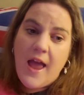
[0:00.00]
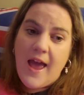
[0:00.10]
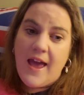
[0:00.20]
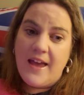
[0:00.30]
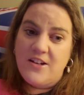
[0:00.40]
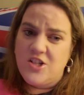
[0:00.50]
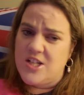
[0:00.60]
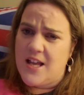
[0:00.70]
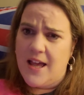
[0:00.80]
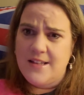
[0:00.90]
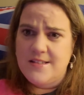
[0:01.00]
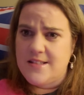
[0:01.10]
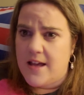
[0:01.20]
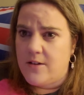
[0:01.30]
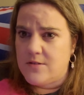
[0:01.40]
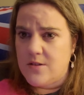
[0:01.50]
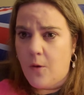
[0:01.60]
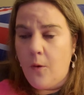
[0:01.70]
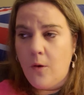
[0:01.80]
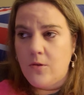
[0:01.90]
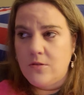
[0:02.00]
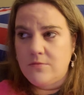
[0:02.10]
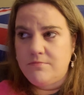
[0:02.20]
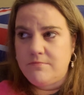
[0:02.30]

And she has sales all